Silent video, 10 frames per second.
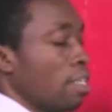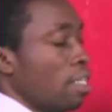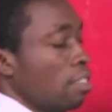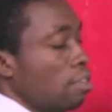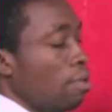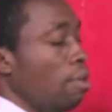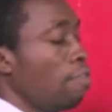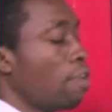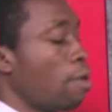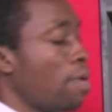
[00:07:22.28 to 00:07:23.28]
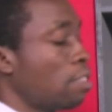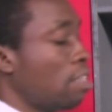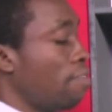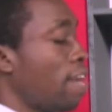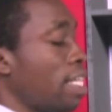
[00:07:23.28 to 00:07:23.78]
So we look for a way to
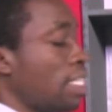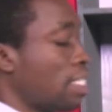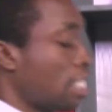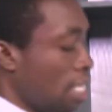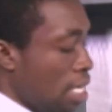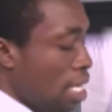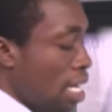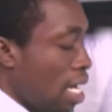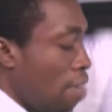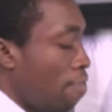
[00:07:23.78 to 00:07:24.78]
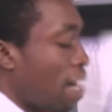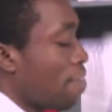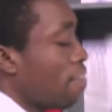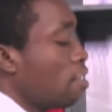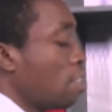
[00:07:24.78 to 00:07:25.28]
divide this, and then
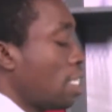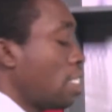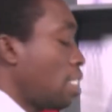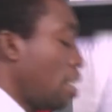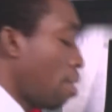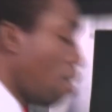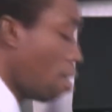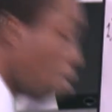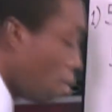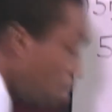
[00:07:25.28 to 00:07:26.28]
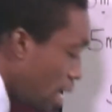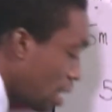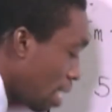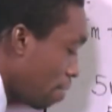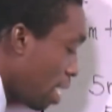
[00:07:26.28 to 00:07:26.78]
5 into 60, we get
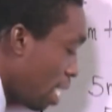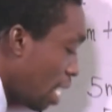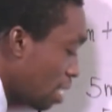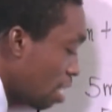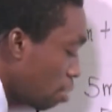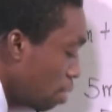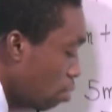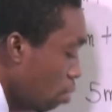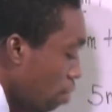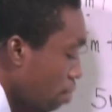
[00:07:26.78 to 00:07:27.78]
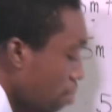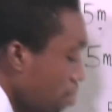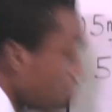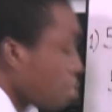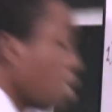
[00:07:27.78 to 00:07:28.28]
our final answer to be 12.
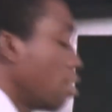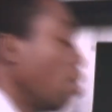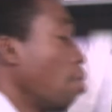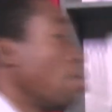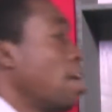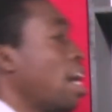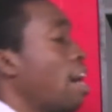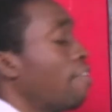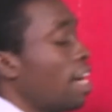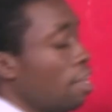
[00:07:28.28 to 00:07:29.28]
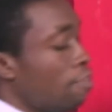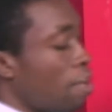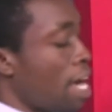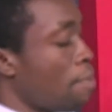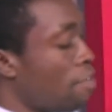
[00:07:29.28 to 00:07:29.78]
So our value for
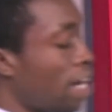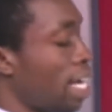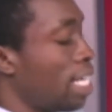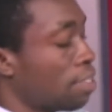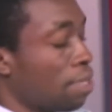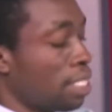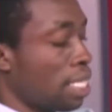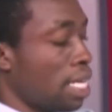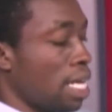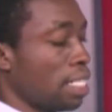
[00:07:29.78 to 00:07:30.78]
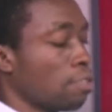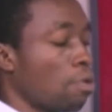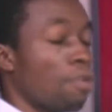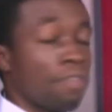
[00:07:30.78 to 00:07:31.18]
m over here is what? Is 12.